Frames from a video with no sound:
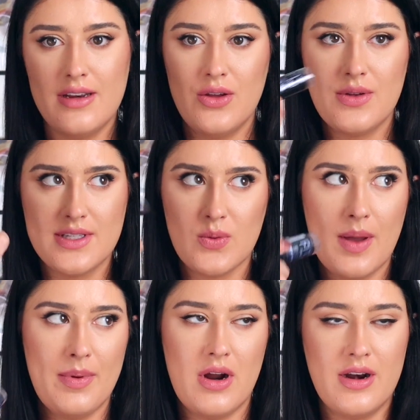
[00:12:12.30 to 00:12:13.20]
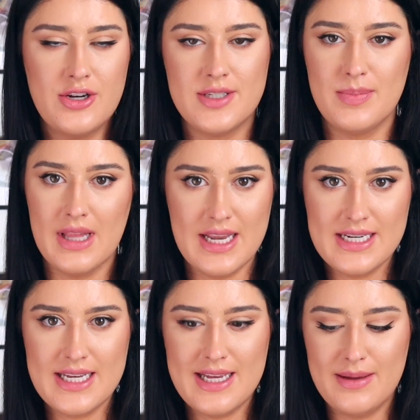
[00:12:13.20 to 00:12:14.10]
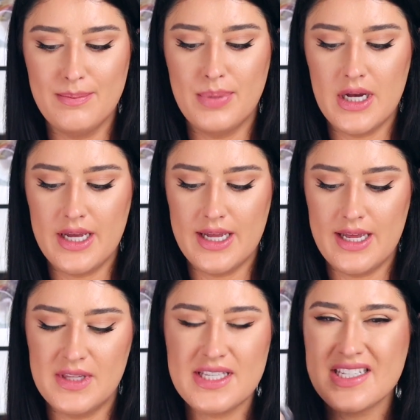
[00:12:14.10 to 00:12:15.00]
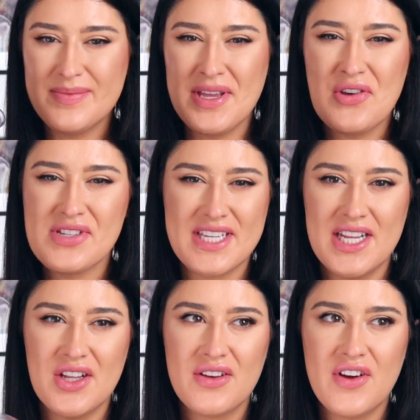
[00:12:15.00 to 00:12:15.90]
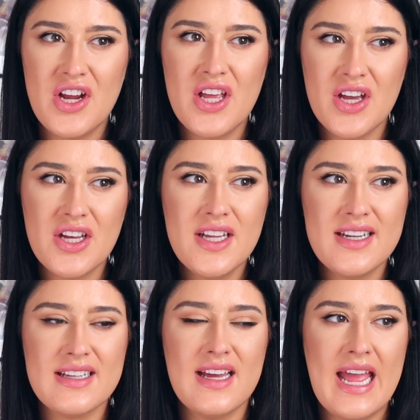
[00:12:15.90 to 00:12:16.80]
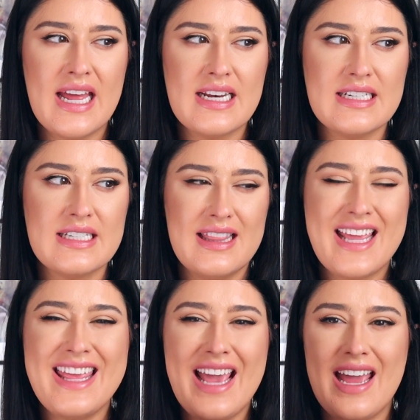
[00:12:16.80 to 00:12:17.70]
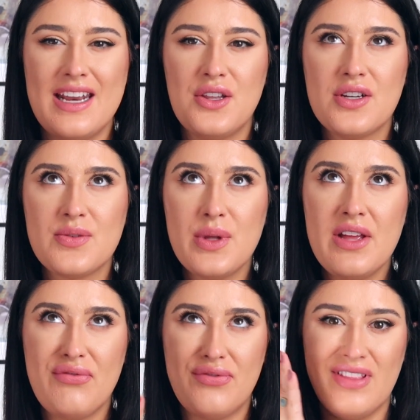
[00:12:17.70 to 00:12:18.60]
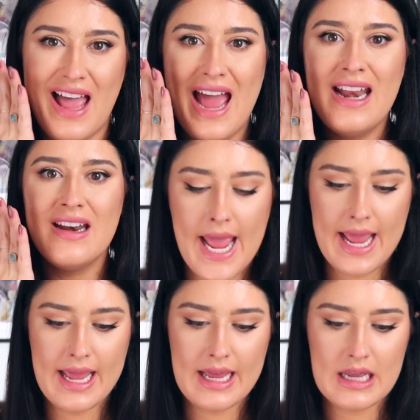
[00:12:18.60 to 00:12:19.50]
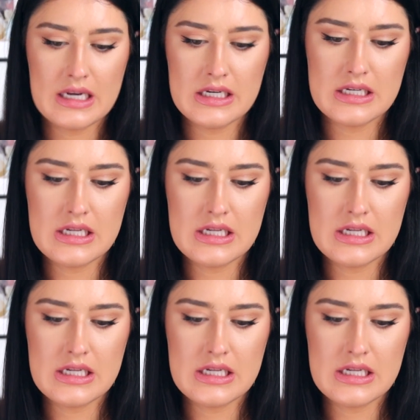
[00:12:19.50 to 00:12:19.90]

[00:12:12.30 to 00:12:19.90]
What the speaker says: you can swipe it on and just blend it, but this doesn't make your skin look very good. And like, yeah, it looks really flat, and